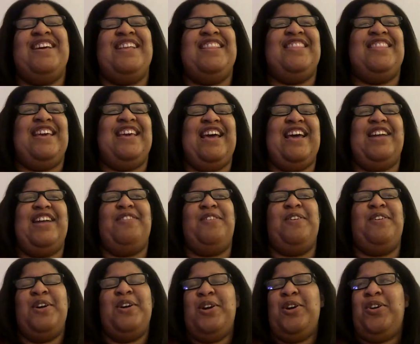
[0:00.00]
They had
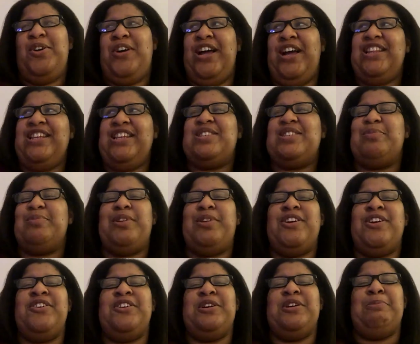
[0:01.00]
a greatly
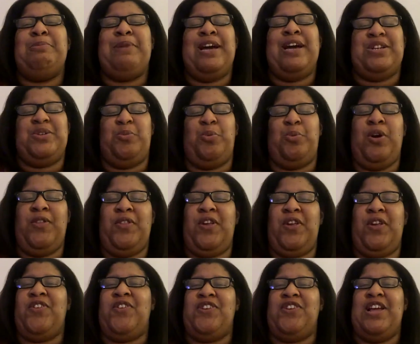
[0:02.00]
superior match
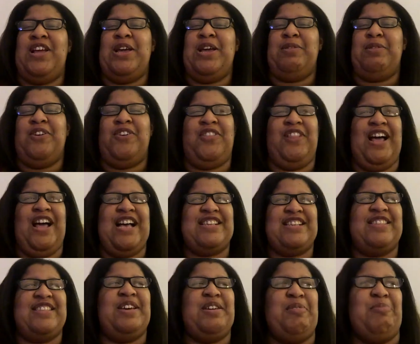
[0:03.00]
worthy of their
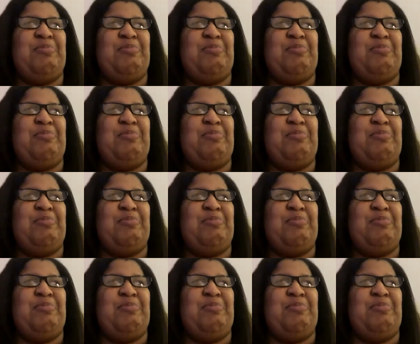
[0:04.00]
last name.